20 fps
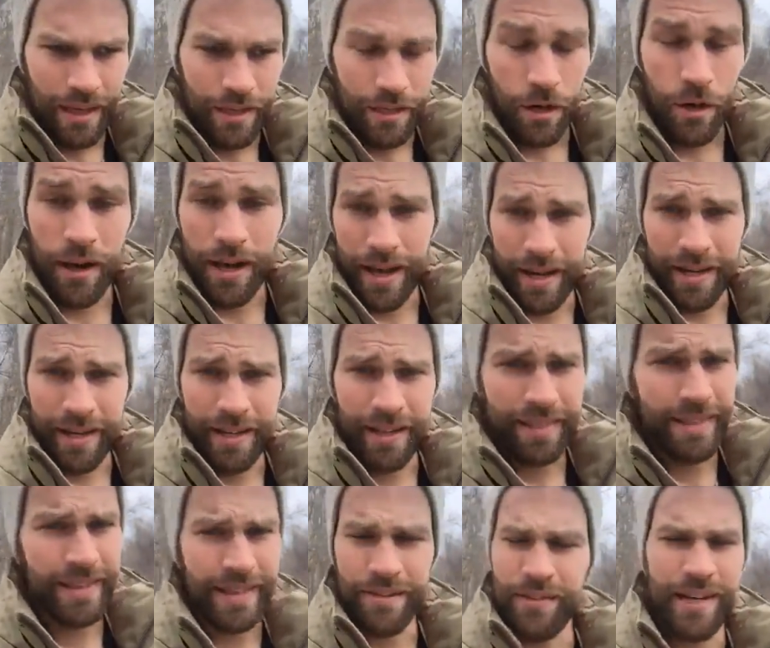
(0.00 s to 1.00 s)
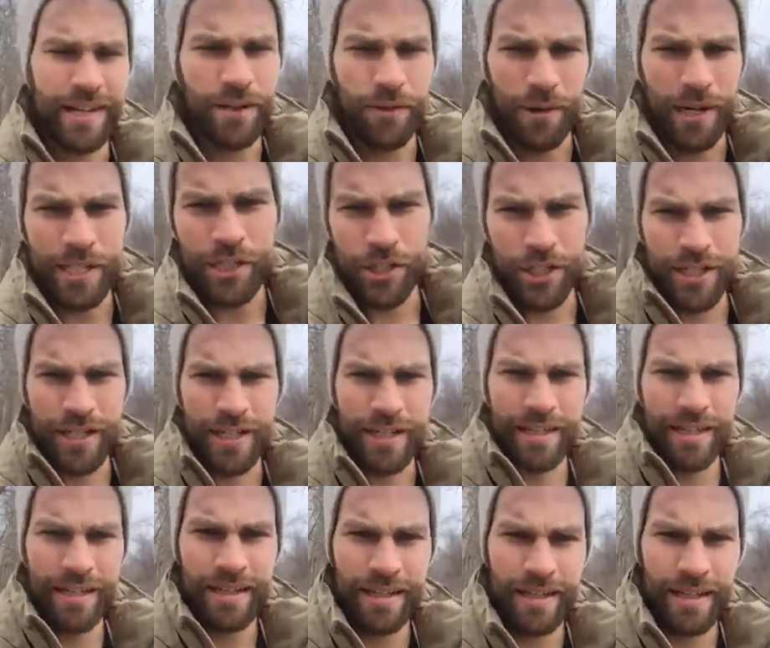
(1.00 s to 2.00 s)
go ahead, think of any question.
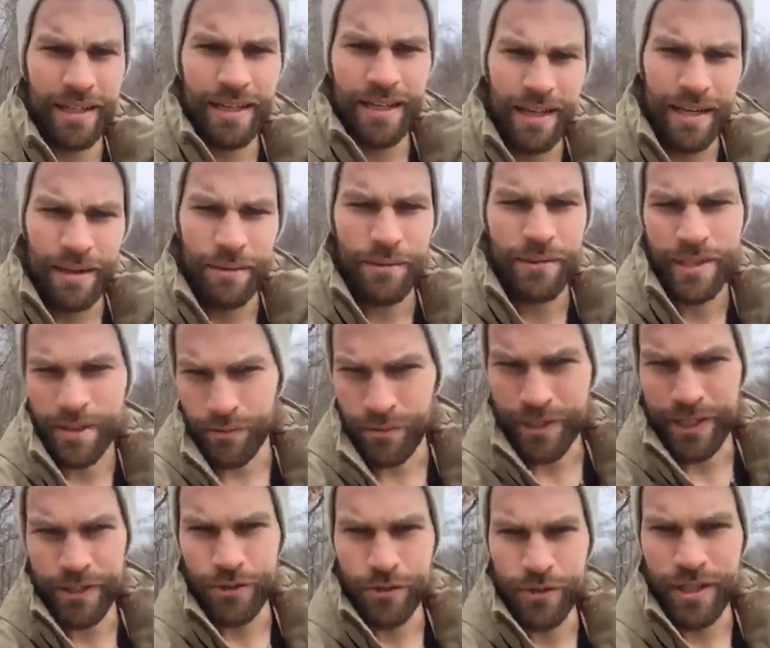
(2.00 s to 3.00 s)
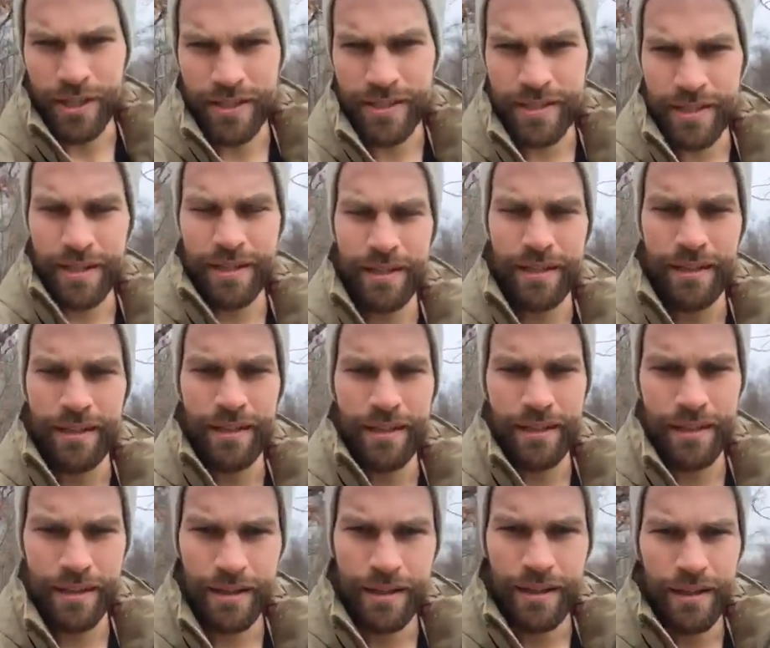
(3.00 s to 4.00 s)
We'll see if we can do this.
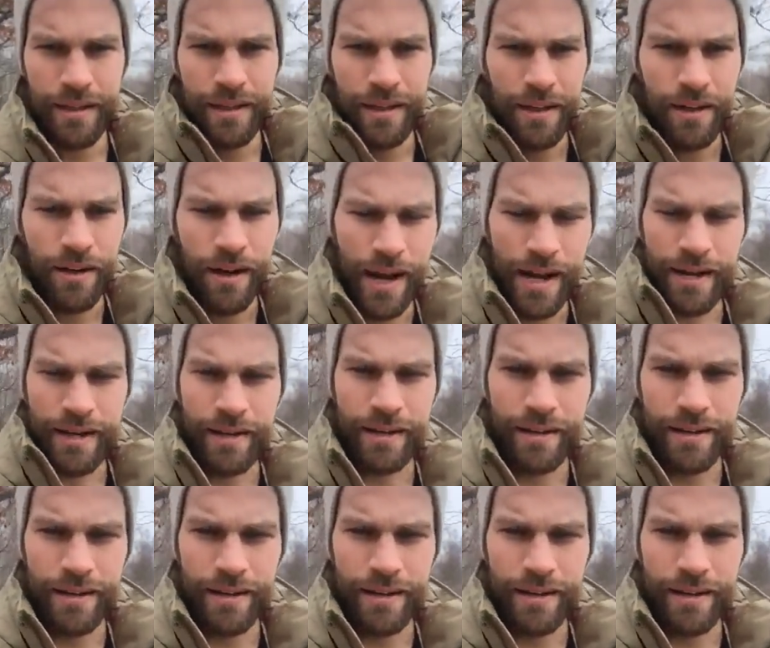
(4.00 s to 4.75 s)
All right,